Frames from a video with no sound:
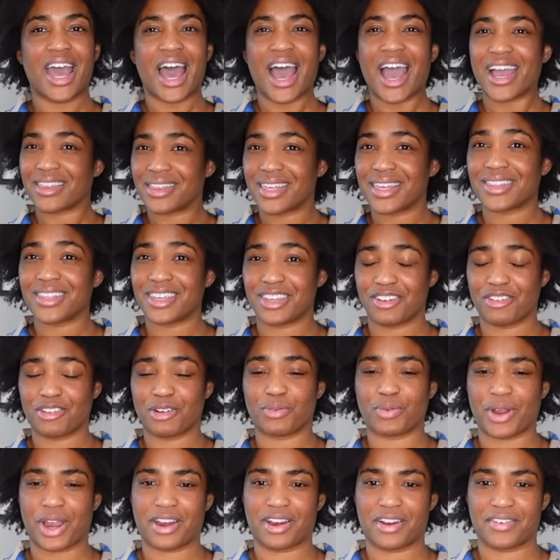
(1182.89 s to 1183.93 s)
I think that you're
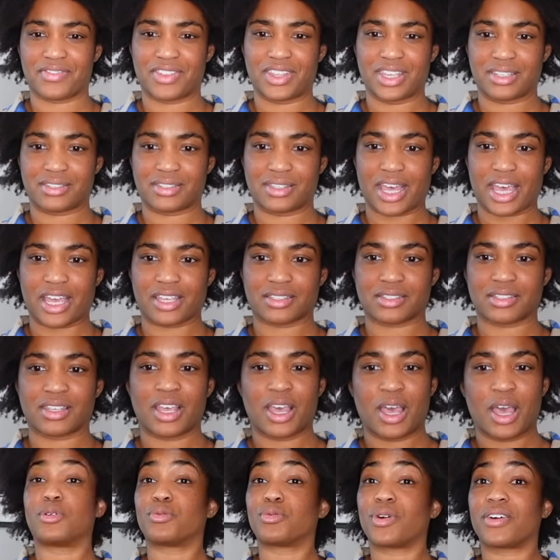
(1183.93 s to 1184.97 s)
aware of these things.
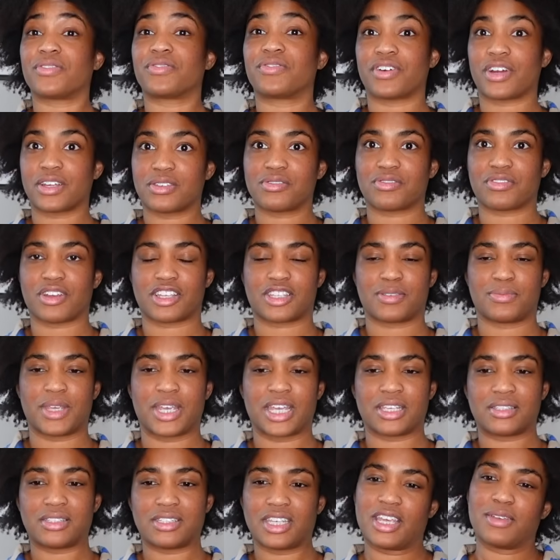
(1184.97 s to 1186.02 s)
But what frustrates me
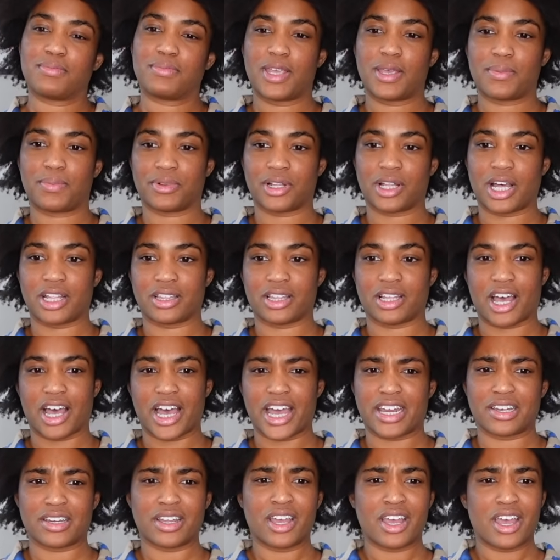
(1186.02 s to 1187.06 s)
is seeing people
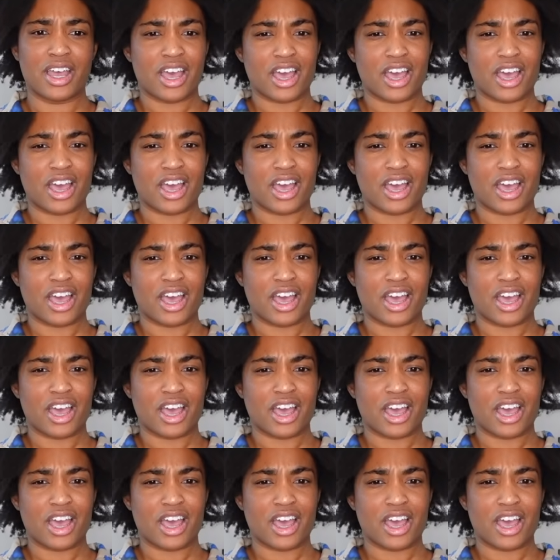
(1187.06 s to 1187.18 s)
online